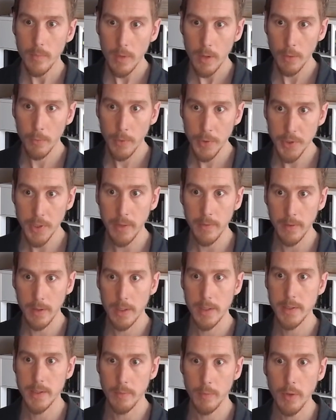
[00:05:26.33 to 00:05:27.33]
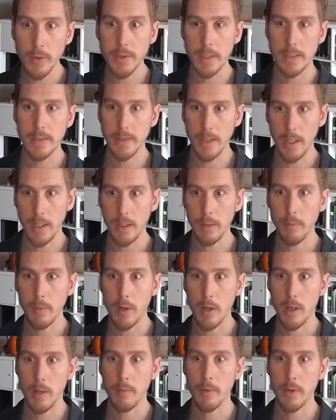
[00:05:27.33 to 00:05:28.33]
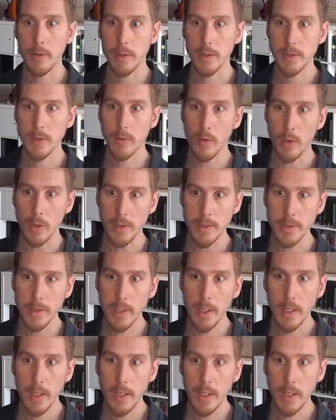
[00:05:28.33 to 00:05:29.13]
which I think is the most exciting part about this course.